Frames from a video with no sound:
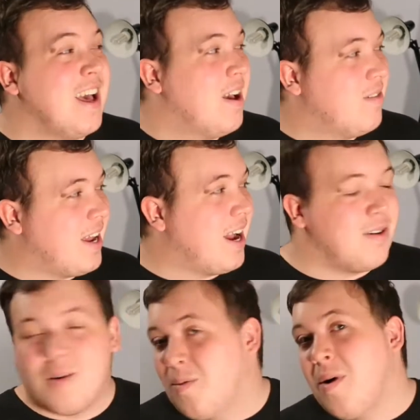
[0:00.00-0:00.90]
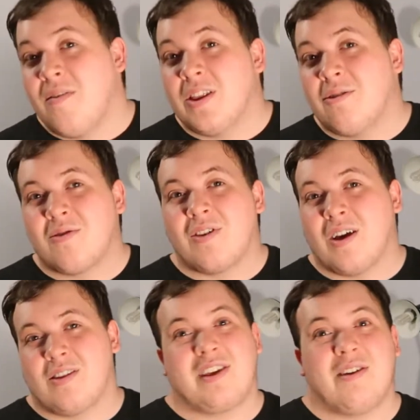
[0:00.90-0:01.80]
Now, whether those
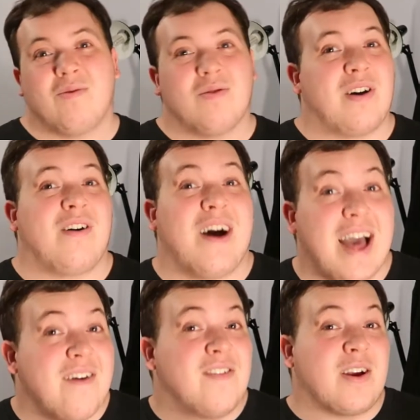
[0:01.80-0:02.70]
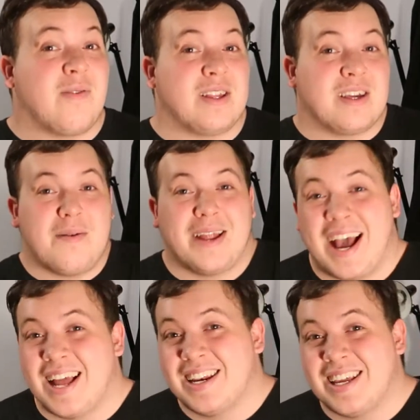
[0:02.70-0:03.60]
skills are ever going to come in
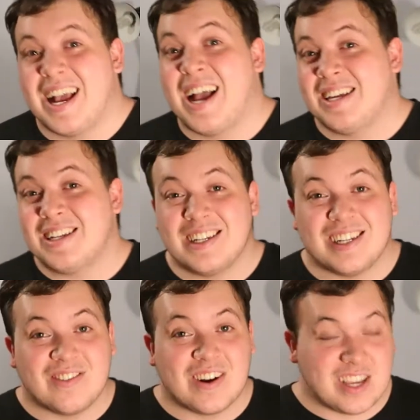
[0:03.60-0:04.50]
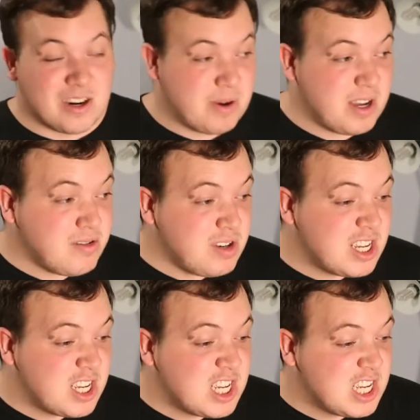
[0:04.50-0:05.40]
handy in the regular world,
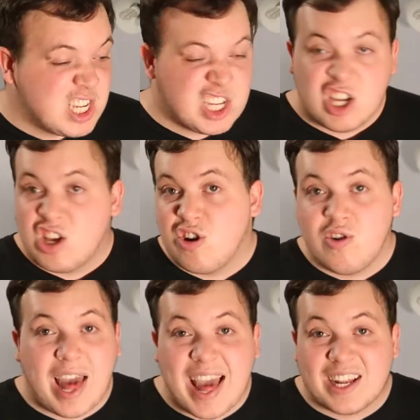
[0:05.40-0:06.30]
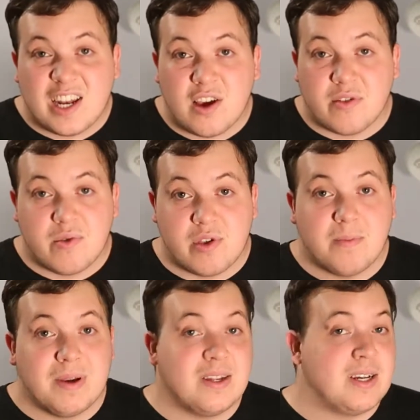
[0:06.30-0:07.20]
who the heck knows,
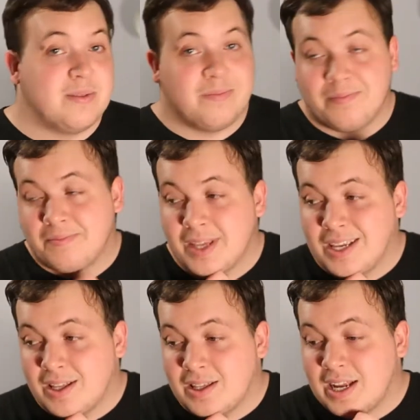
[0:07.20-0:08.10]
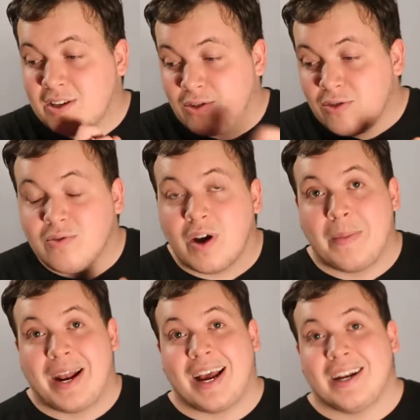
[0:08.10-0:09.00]
but they do come
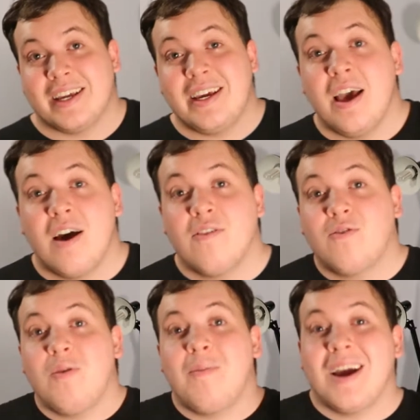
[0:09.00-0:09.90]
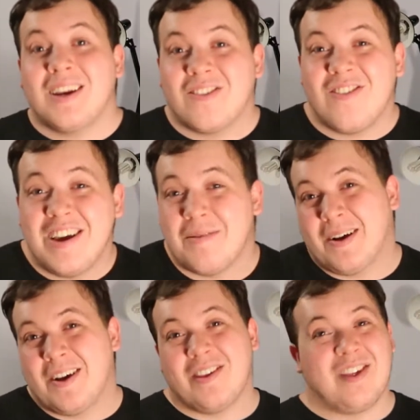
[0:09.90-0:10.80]
in handy for my degree,
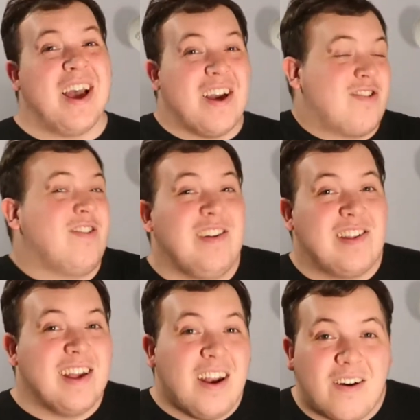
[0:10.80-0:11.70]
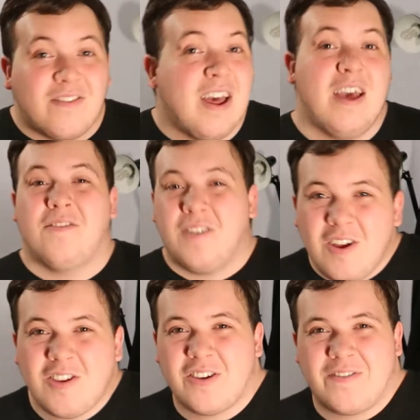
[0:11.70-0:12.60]
because strangely enough,
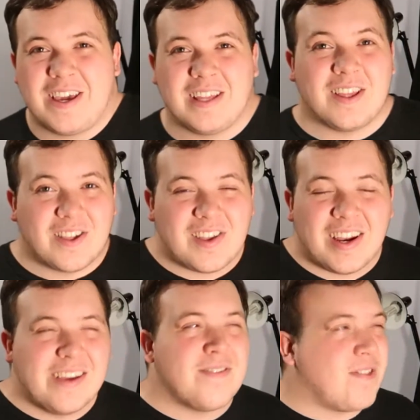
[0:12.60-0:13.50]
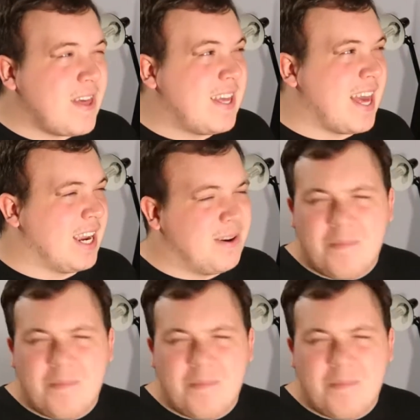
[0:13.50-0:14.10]
philosophy, the study of thinking,